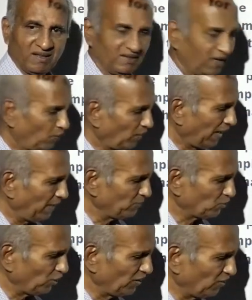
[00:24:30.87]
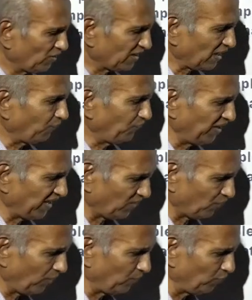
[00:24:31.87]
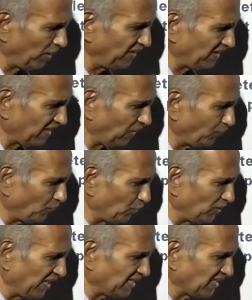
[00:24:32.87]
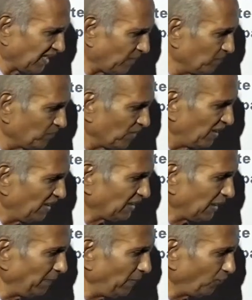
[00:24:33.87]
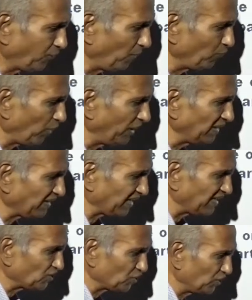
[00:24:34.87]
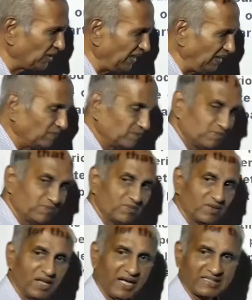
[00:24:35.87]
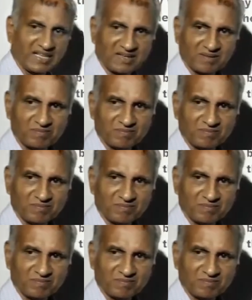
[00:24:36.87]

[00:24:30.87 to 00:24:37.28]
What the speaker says: Now I am showing you trough here, from one trough to the other. It can be from one crest to the other.